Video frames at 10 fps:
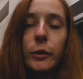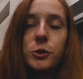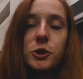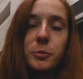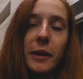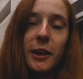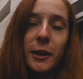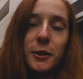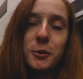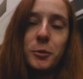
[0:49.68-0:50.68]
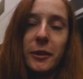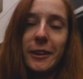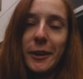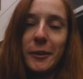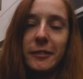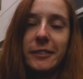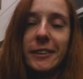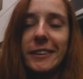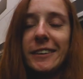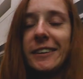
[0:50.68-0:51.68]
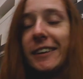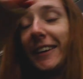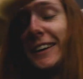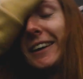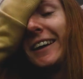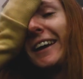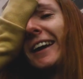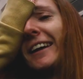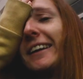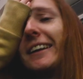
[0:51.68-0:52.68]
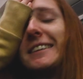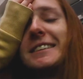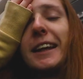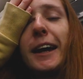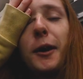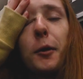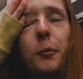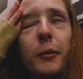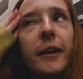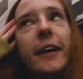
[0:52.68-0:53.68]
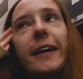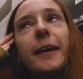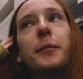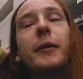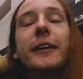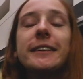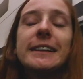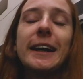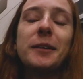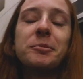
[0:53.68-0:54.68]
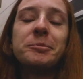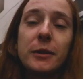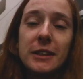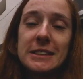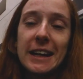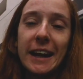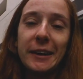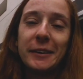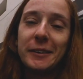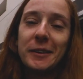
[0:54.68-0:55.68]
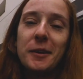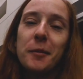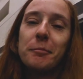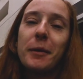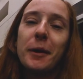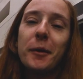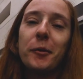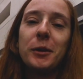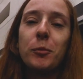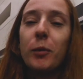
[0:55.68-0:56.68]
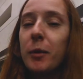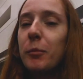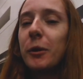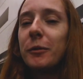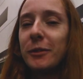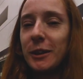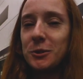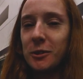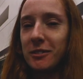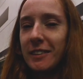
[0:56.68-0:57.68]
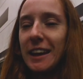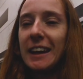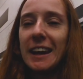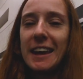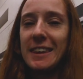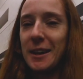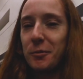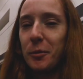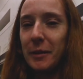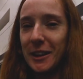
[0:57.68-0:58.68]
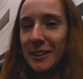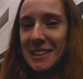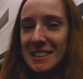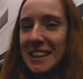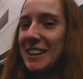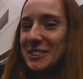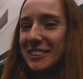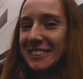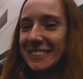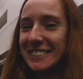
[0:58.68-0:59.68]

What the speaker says: We just made it to our layover, and it is like 1 a.m. our time. Pretty tired. But only one more really short flight and then we'll be at our destination.